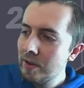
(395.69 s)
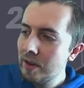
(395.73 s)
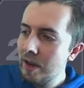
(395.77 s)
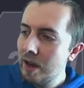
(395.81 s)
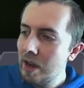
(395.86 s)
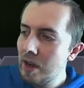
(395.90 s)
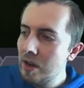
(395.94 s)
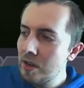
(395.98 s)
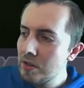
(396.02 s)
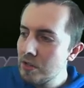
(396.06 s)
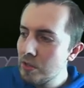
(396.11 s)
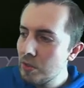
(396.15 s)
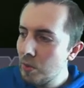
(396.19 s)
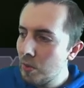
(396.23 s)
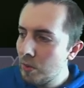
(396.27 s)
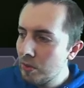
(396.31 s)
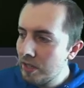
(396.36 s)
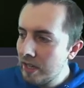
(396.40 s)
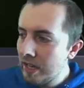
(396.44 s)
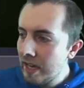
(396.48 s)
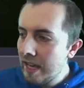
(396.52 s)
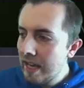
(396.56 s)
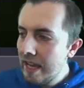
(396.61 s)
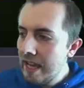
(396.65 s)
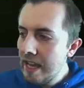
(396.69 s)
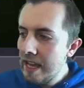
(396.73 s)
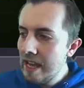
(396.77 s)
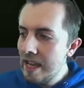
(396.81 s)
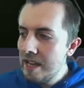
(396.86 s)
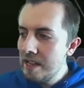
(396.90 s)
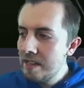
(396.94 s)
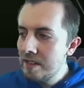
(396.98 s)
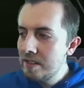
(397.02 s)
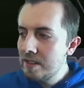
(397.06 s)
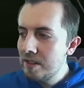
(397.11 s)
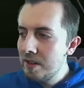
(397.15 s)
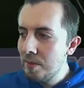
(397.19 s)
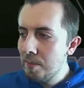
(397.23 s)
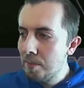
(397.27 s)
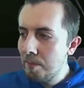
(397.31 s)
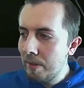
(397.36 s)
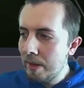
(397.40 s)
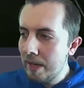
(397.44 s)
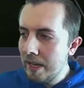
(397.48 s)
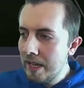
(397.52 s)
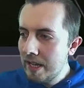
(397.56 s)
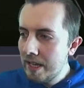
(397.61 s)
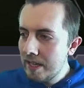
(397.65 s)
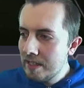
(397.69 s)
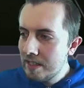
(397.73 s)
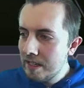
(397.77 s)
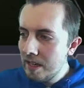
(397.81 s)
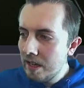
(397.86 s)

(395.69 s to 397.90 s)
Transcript: Our squad is complete.